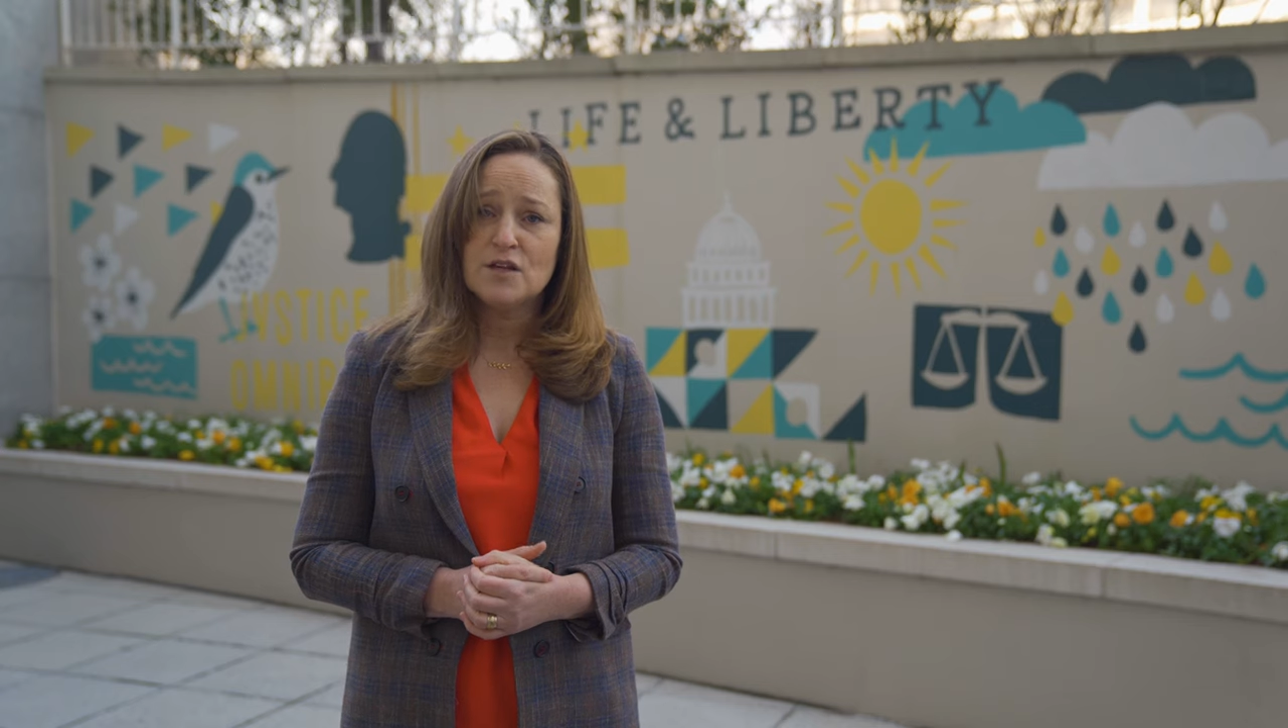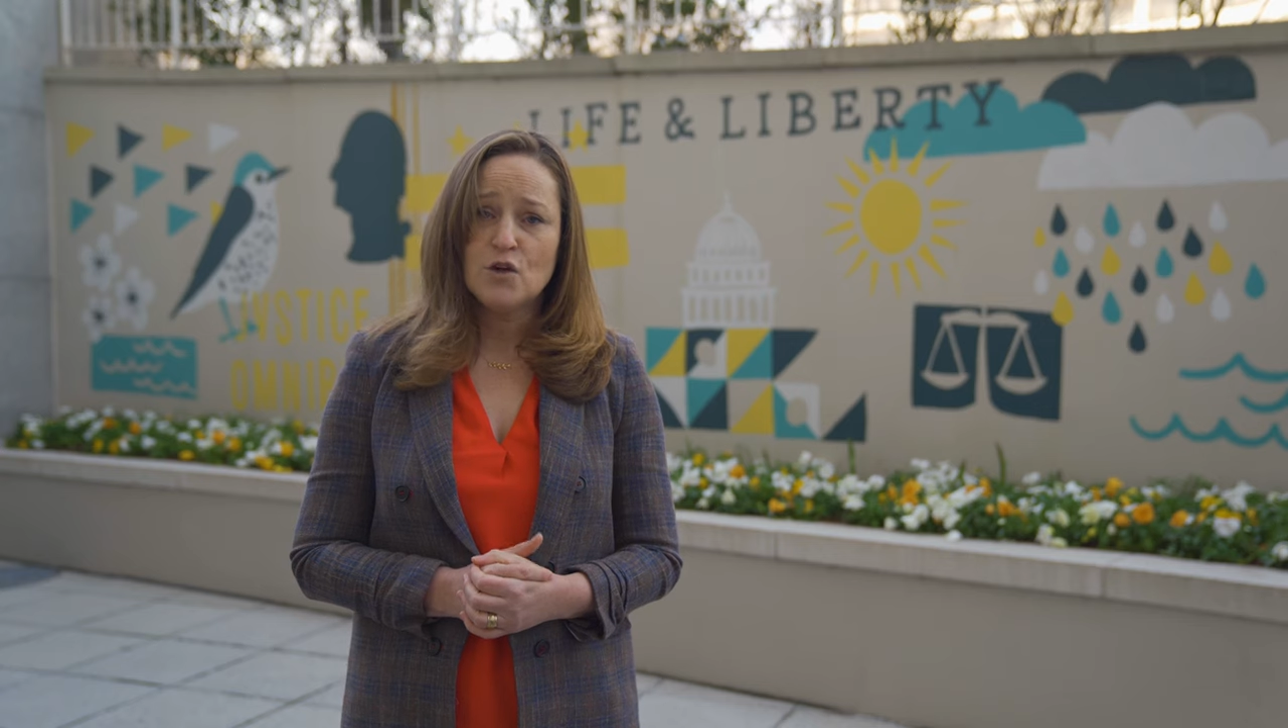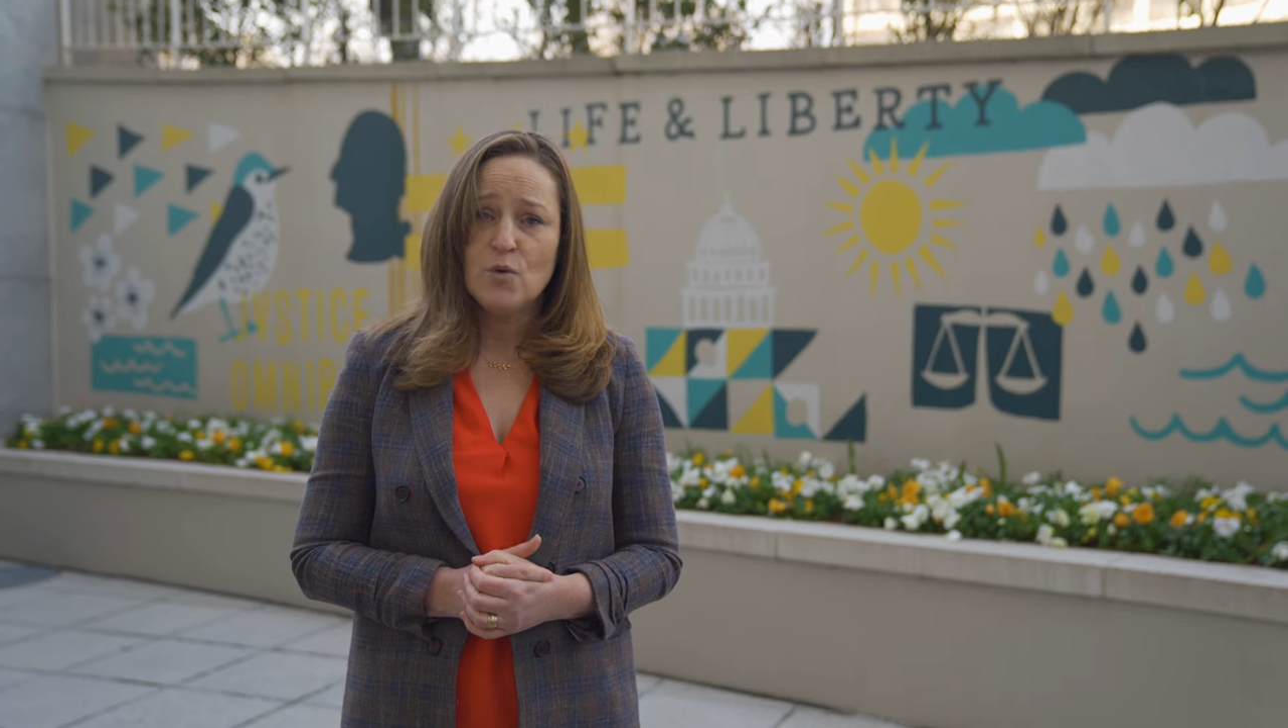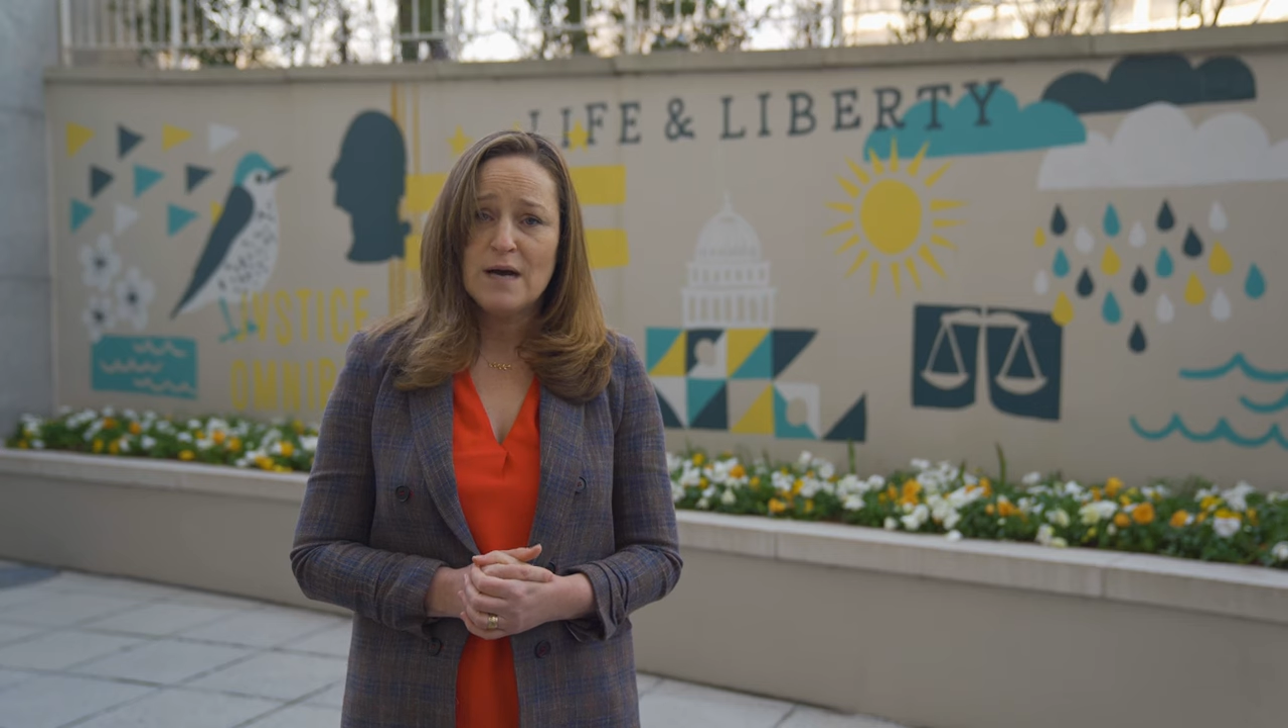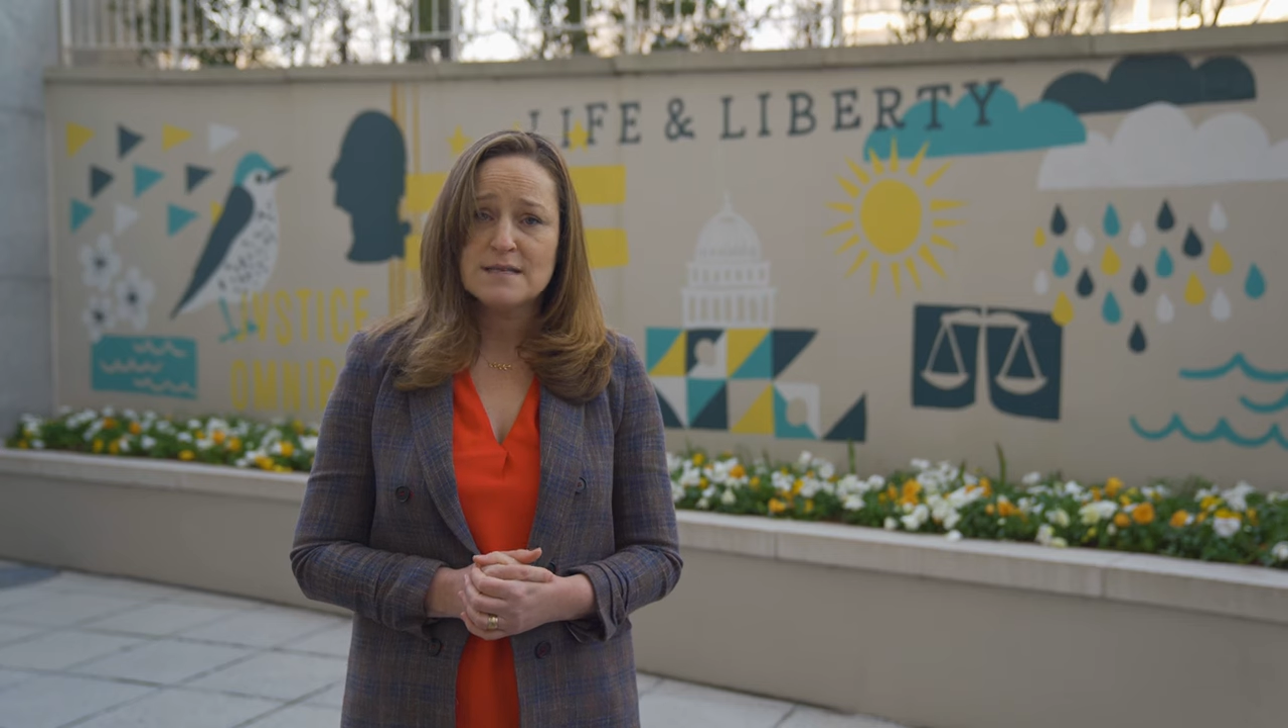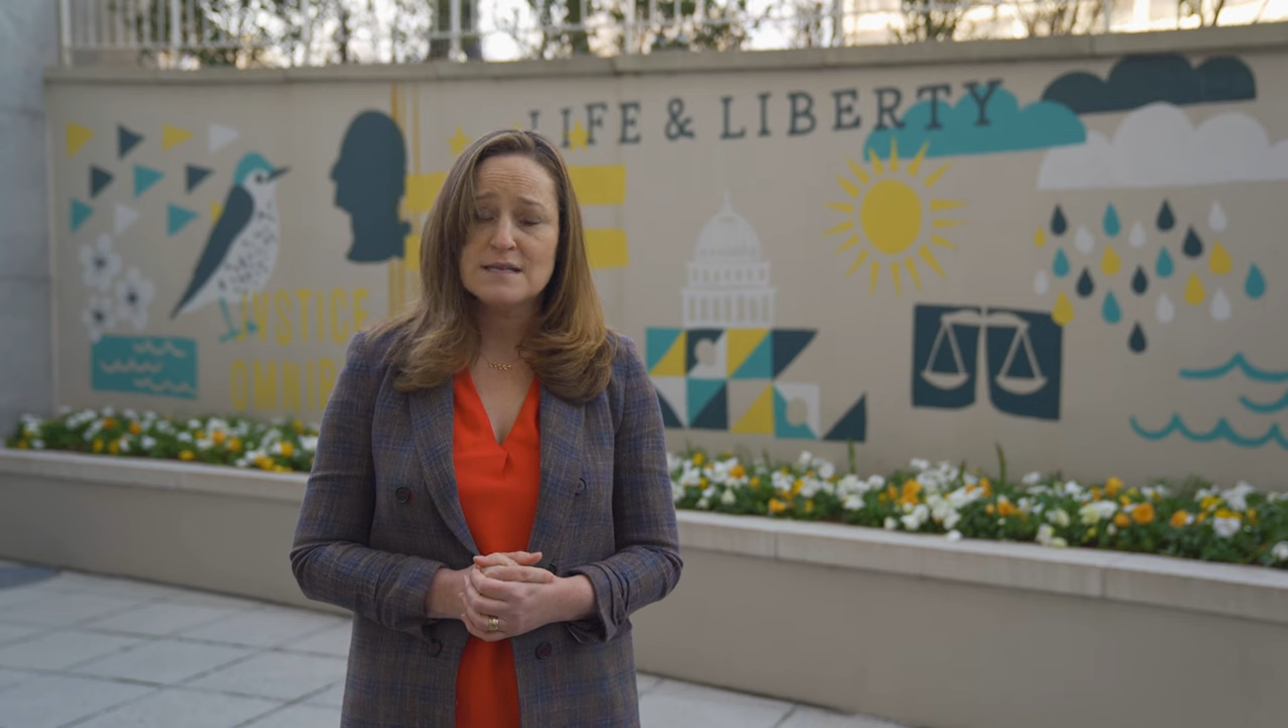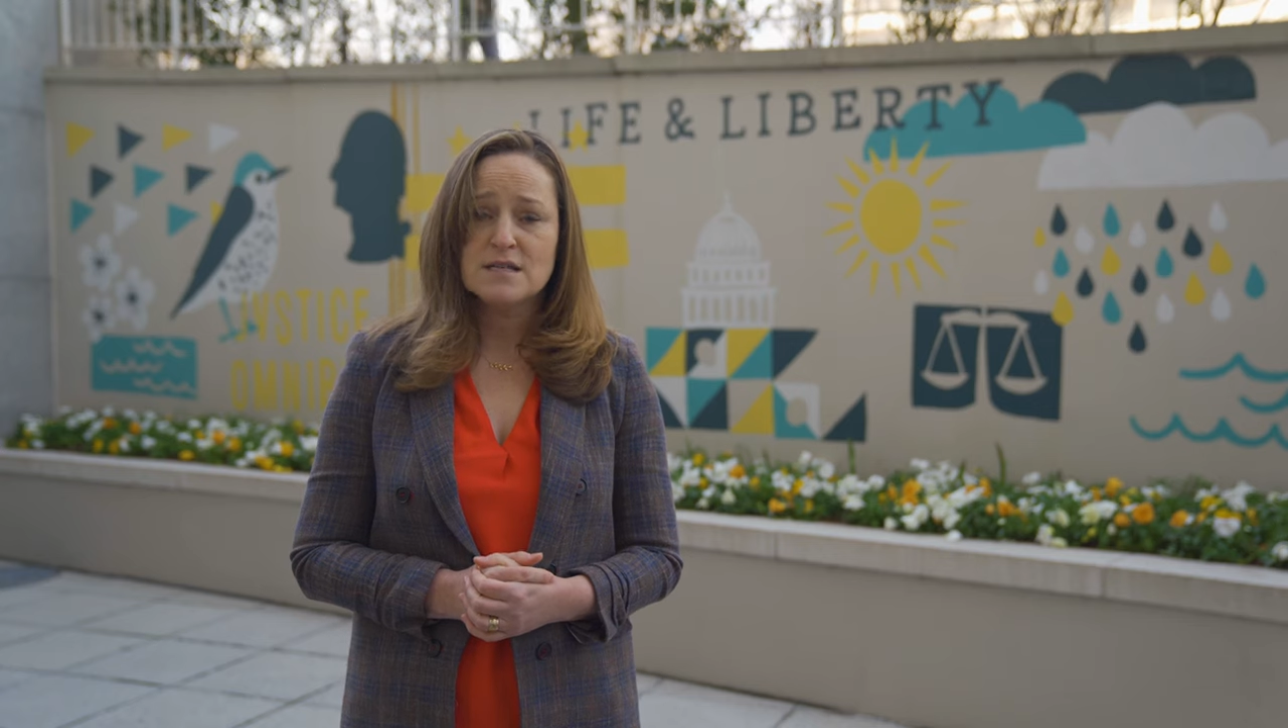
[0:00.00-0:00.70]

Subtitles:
the U.S.